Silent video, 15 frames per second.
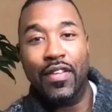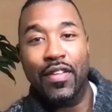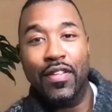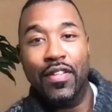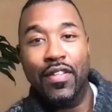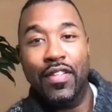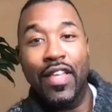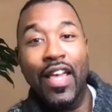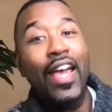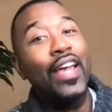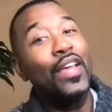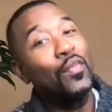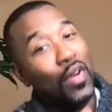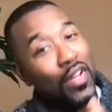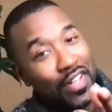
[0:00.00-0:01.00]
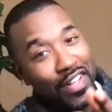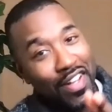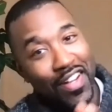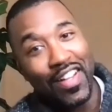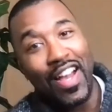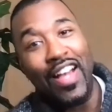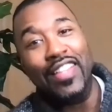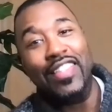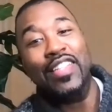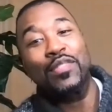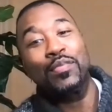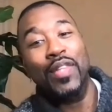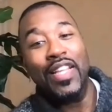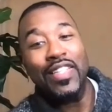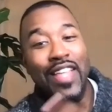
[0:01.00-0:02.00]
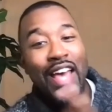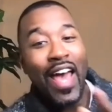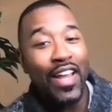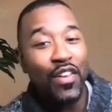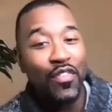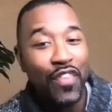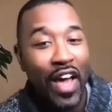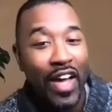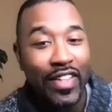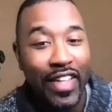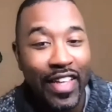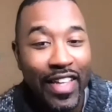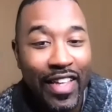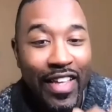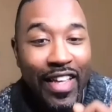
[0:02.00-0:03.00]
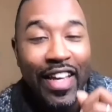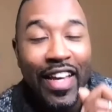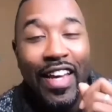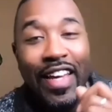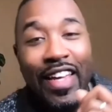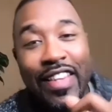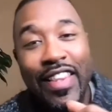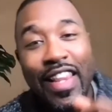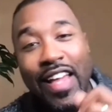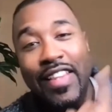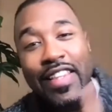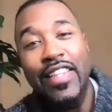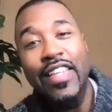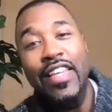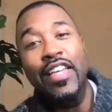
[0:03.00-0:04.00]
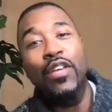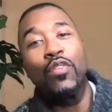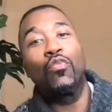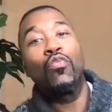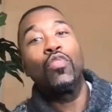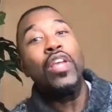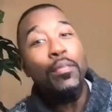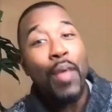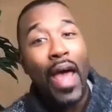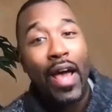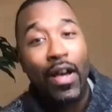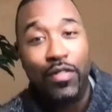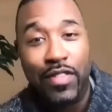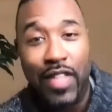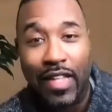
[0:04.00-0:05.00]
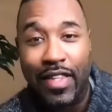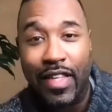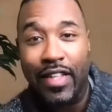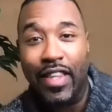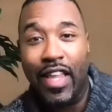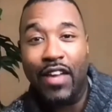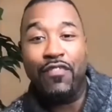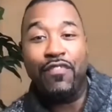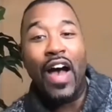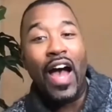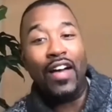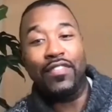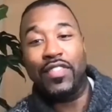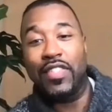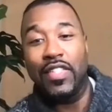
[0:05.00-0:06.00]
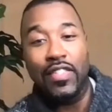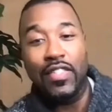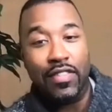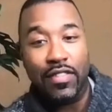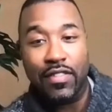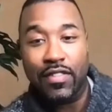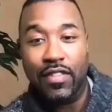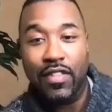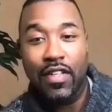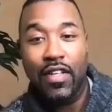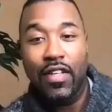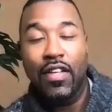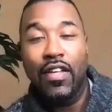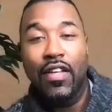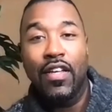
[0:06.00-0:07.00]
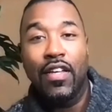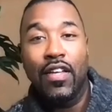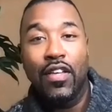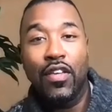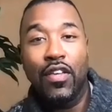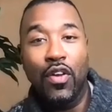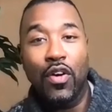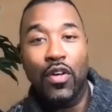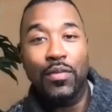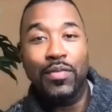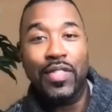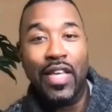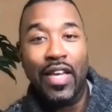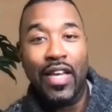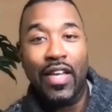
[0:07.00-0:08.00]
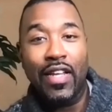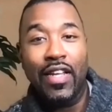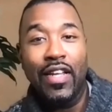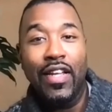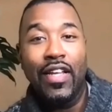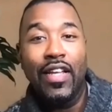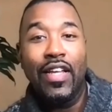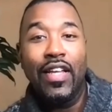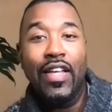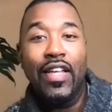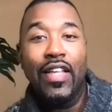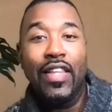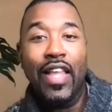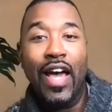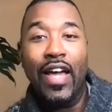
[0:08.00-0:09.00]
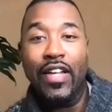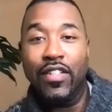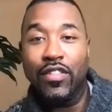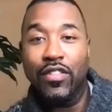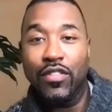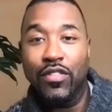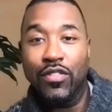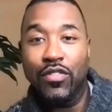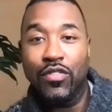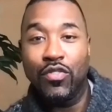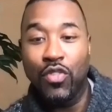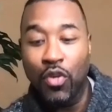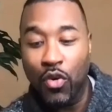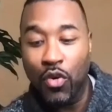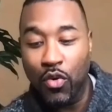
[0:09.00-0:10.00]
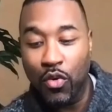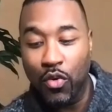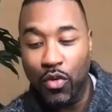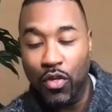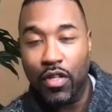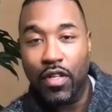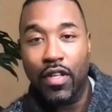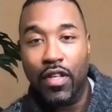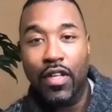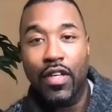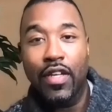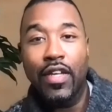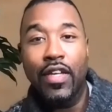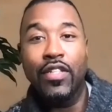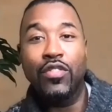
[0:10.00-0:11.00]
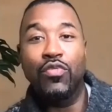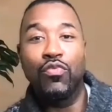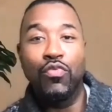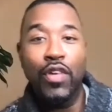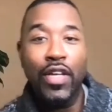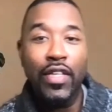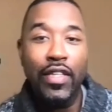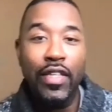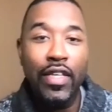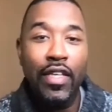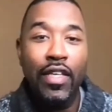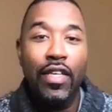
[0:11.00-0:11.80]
Yeah, he won a dunk contest. But let's add the fact that he led the league in rebounds, I think, like 5 seasons. You know what I'm saying? Like, dude is really,